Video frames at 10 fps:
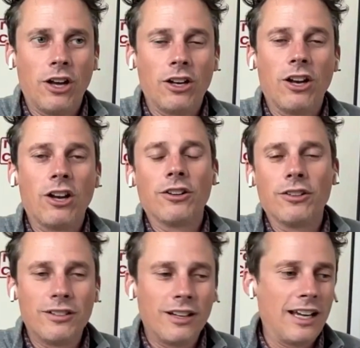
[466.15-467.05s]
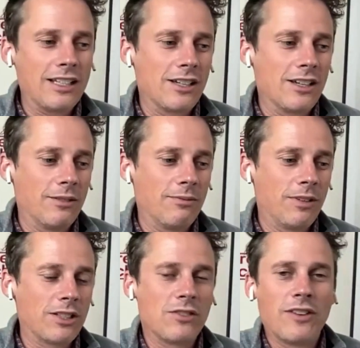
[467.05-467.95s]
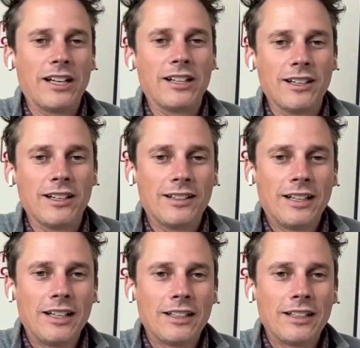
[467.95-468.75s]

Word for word: alone as a as a vendor,